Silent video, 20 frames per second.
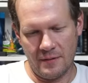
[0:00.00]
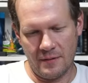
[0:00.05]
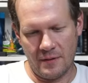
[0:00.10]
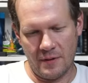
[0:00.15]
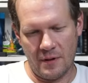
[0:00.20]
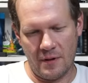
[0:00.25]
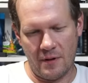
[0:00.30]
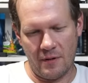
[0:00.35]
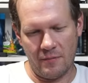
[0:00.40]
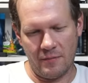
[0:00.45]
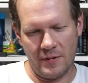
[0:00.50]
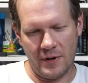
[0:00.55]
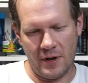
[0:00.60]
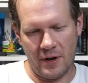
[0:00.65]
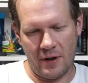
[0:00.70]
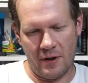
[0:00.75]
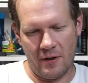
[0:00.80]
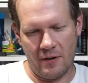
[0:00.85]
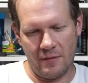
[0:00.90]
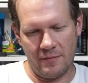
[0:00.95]
Oh
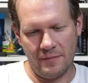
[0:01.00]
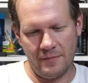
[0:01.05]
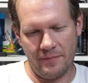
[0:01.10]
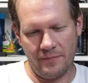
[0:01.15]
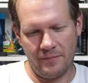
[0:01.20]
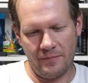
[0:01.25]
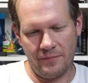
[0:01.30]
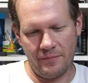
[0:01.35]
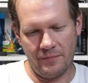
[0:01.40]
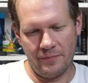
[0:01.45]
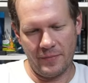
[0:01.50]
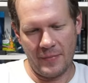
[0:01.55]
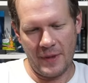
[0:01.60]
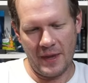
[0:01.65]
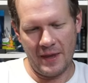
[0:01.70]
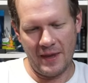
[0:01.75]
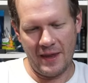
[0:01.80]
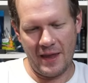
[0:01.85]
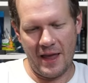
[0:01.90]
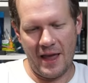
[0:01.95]
no.
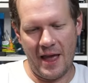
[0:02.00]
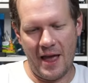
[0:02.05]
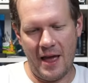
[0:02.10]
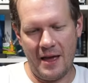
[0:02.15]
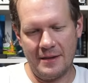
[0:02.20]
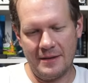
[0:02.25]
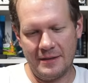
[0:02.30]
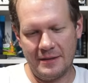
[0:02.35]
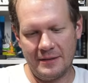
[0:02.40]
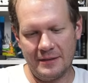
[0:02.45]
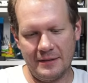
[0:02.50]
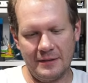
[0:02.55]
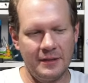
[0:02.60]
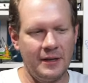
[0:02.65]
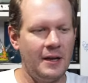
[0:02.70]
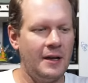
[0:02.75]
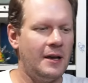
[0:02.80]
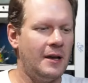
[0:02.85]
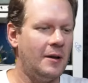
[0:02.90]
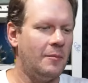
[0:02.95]
Ah,
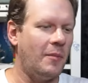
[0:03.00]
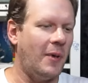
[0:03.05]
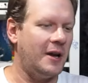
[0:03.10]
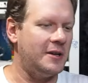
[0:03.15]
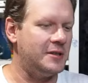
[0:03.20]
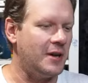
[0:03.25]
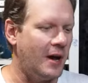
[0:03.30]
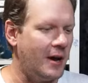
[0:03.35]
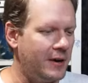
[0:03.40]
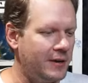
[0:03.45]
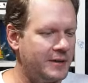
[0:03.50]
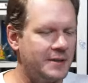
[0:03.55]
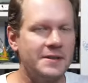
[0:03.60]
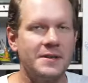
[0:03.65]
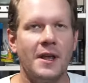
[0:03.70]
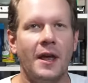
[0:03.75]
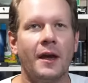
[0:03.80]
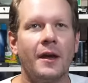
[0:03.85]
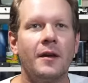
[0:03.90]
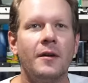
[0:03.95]
my daughter's
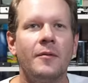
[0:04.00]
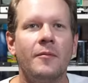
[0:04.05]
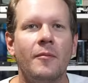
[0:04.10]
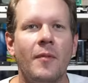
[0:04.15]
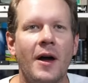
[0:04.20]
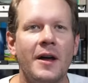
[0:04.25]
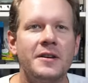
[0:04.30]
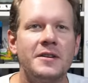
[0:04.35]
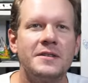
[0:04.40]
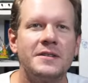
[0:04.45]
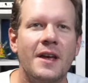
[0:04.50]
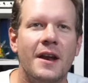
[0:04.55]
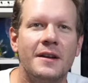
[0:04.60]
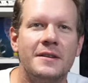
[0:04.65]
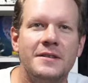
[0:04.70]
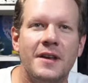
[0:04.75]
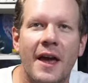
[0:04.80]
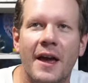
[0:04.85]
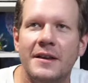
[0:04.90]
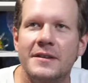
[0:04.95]
sick. I just got a
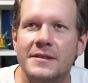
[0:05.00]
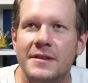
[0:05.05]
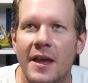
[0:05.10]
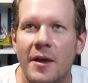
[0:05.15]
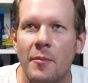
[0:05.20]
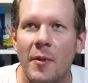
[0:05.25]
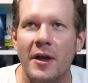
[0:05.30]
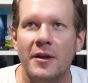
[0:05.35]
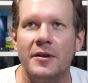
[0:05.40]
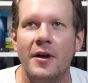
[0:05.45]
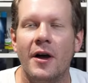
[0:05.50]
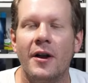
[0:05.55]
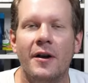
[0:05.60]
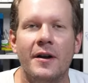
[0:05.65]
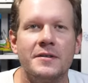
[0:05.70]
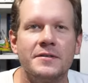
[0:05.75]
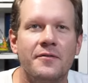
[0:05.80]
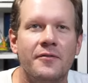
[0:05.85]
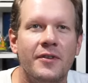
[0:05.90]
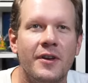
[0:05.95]
text saying my daughter
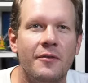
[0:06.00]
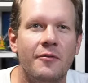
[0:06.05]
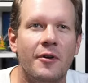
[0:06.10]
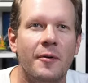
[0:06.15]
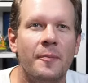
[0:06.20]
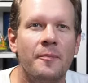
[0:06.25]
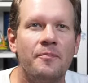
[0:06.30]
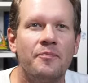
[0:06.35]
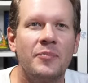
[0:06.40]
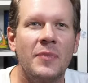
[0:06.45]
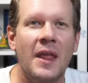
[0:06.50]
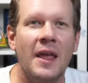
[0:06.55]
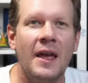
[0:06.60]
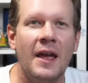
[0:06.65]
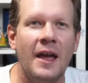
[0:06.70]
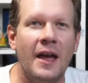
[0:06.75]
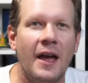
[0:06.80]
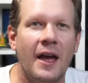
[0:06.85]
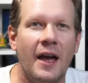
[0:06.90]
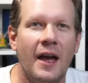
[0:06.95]
has a fever,
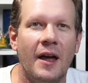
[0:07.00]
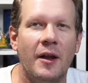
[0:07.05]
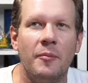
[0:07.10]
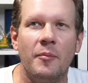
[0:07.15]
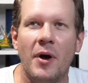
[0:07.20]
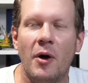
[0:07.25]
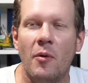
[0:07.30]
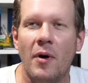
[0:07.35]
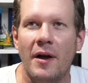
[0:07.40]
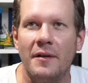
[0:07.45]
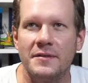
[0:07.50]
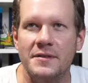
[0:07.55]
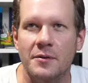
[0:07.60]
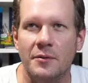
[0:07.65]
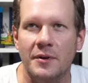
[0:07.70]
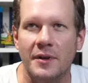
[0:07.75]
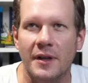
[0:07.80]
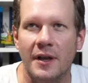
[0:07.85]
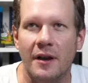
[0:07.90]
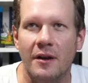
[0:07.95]
and my wife's
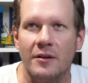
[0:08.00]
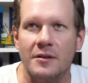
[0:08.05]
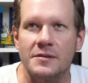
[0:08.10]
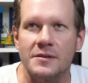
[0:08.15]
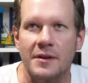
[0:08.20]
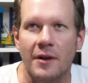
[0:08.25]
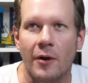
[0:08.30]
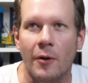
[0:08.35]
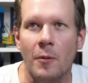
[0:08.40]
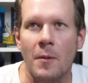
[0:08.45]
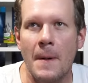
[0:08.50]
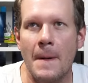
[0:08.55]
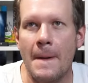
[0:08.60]
going to get her. So